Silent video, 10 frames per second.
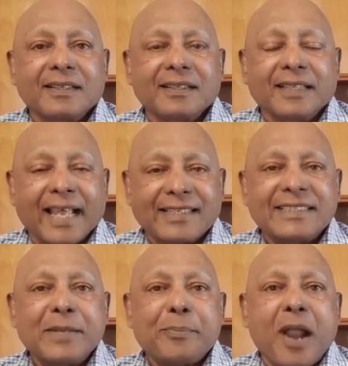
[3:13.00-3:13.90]
That's
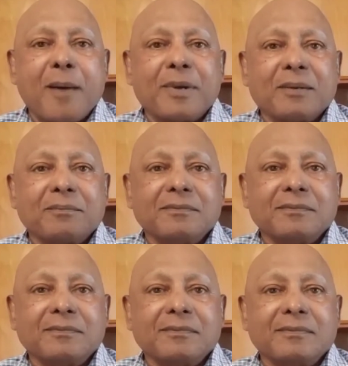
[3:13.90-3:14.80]
the problem.
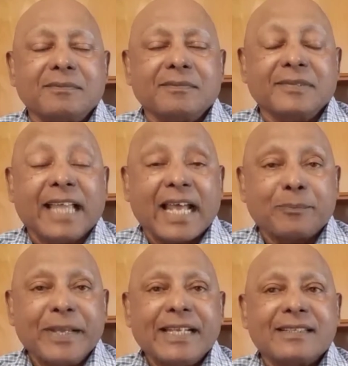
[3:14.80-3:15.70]
That
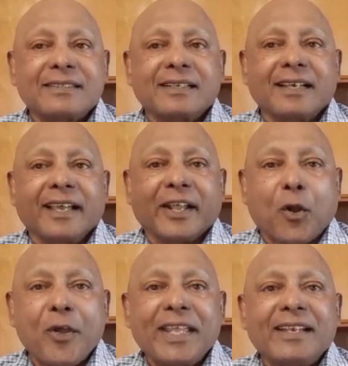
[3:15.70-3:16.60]
means
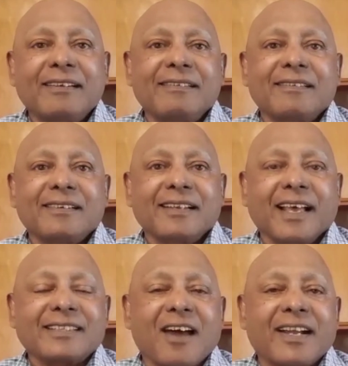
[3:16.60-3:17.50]
heroin
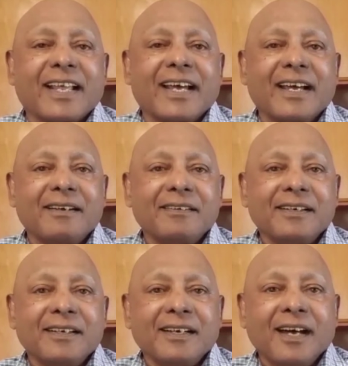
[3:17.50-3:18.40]
has got a
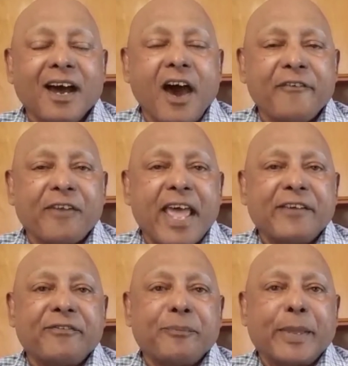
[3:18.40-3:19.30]

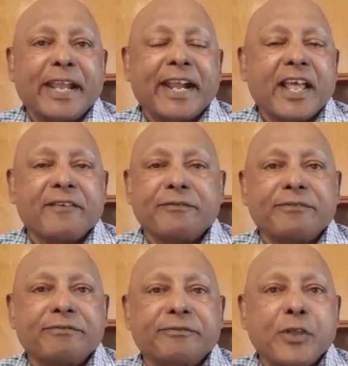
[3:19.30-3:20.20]
half-life period of
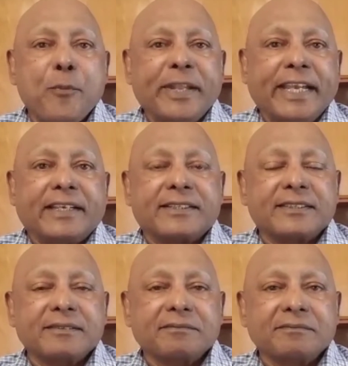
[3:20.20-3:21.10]
few
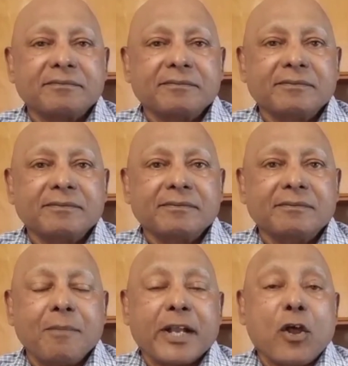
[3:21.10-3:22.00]
minutes.
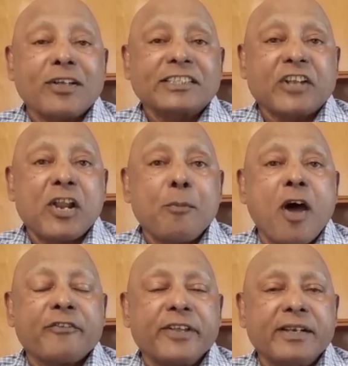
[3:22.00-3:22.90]
Monoacetyl
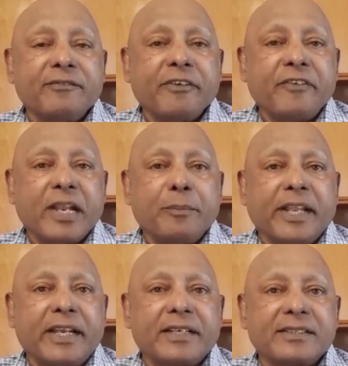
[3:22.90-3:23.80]
morphine, 15
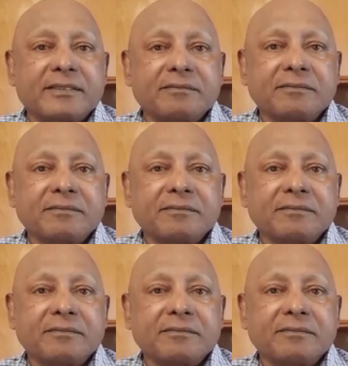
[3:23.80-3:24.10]
minutes.